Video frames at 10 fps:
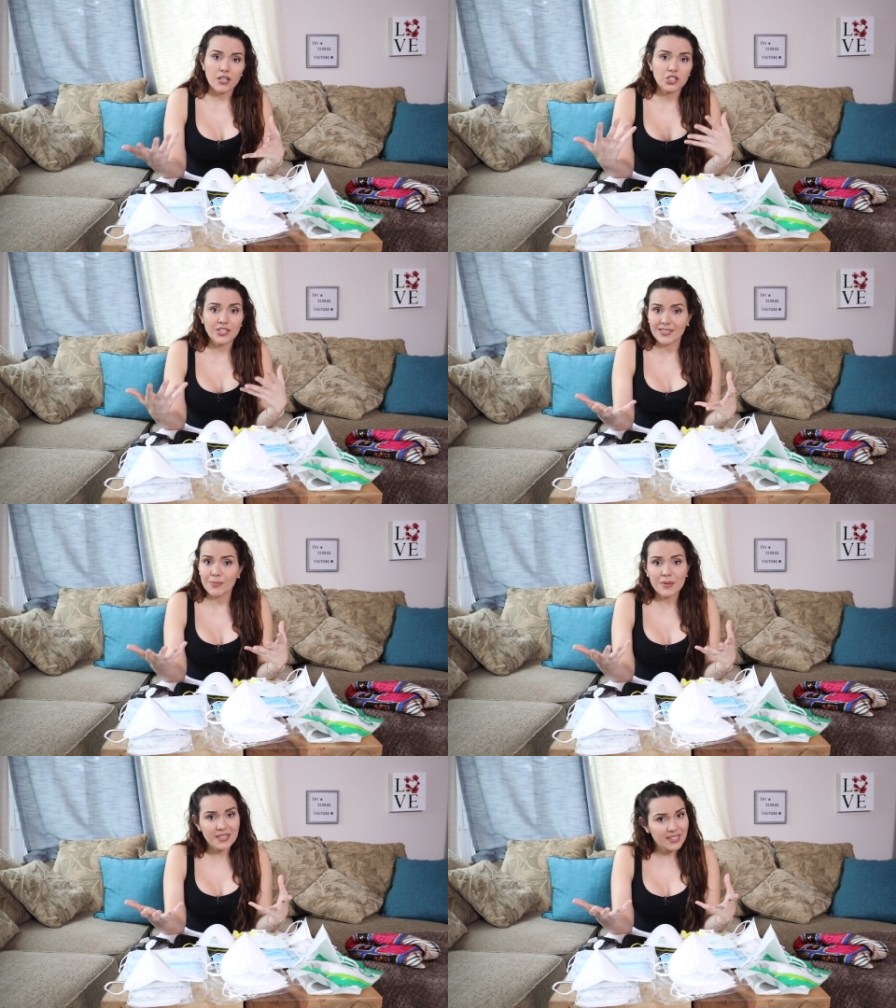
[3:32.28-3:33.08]
just
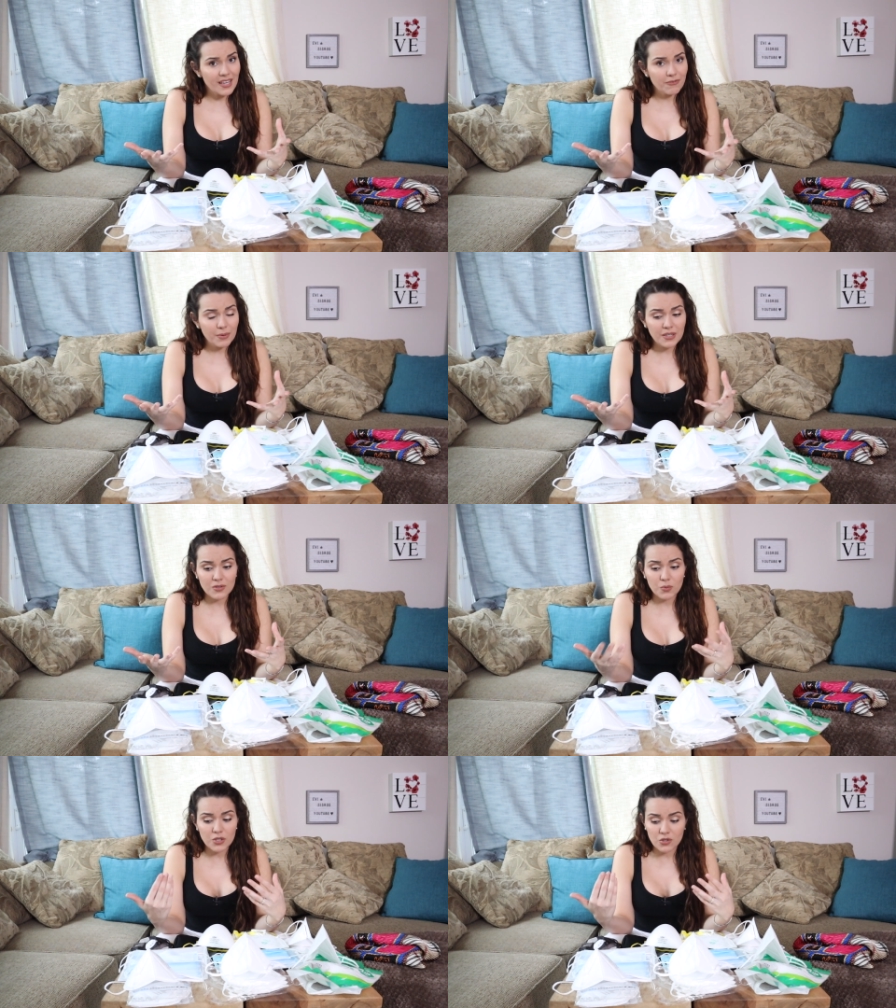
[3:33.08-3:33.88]
to be safe,
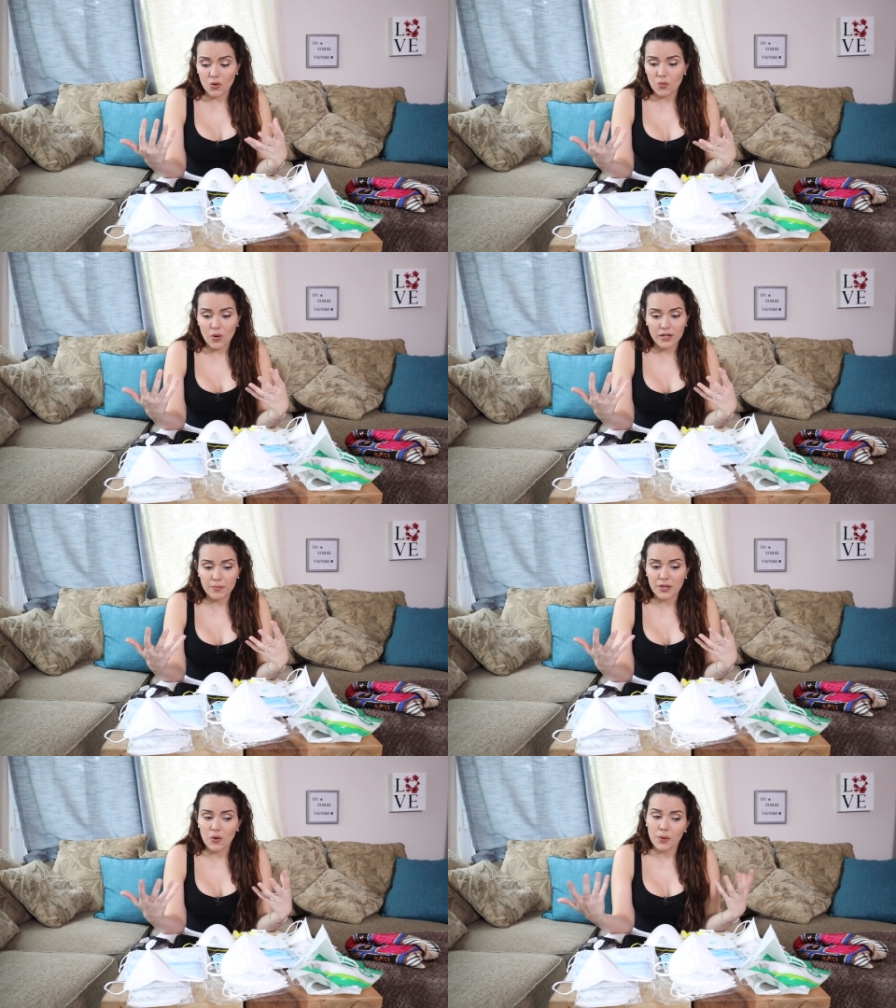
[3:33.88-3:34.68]
because we don't want to
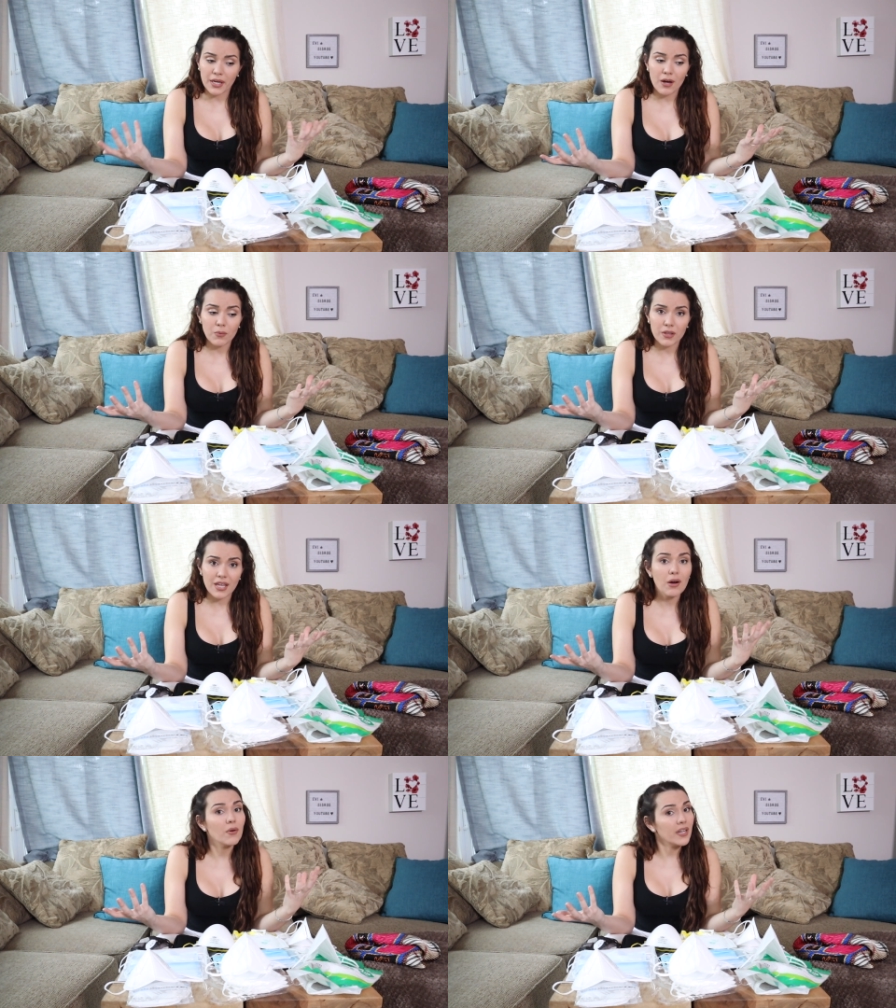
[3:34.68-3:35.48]
be going out
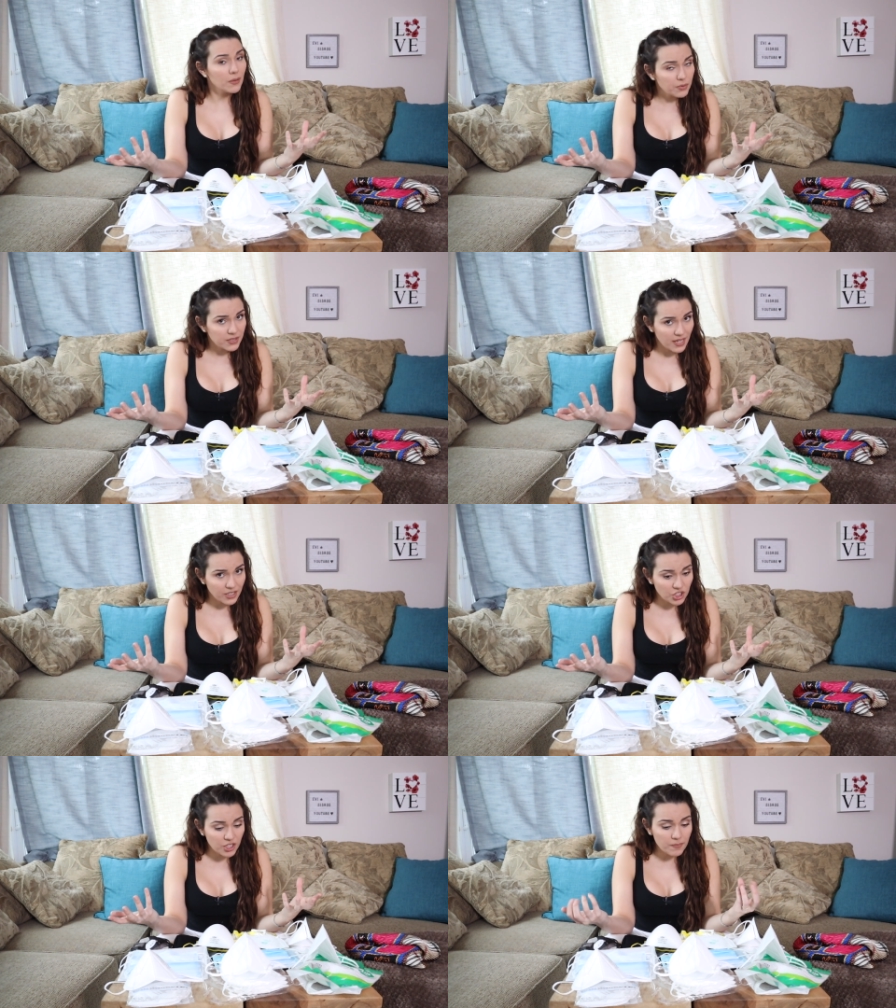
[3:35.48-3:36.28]
without any
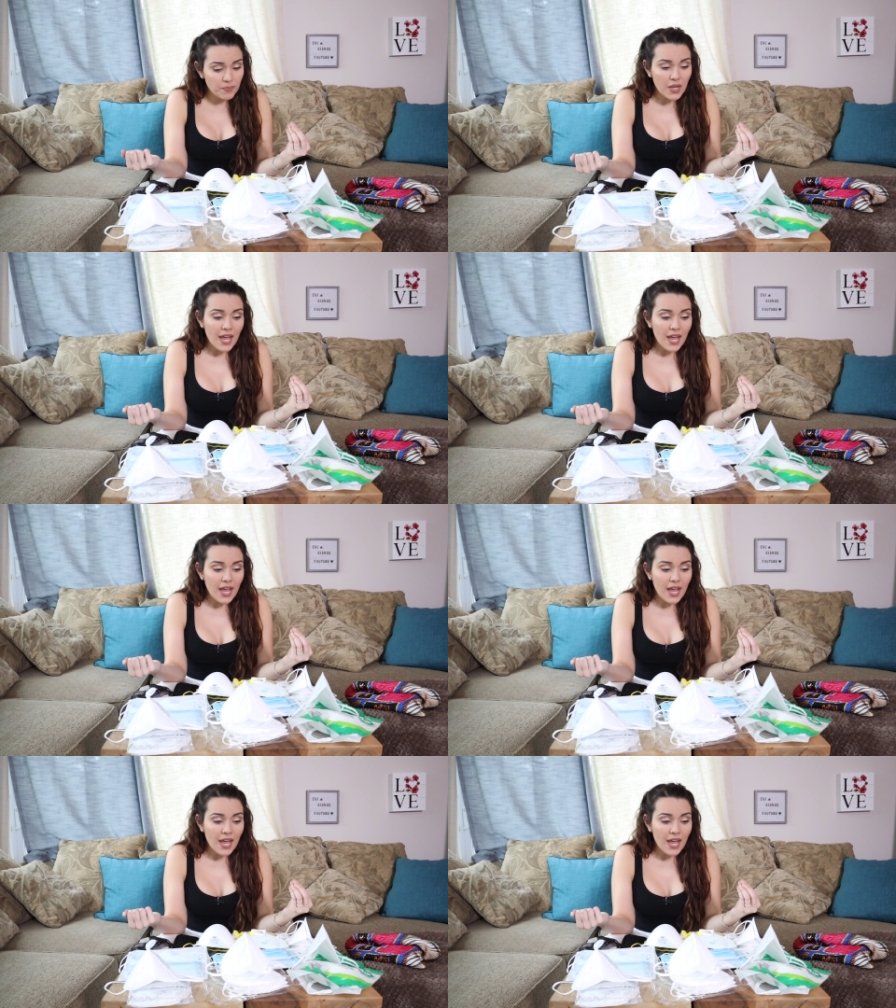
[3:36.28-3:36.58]
protection.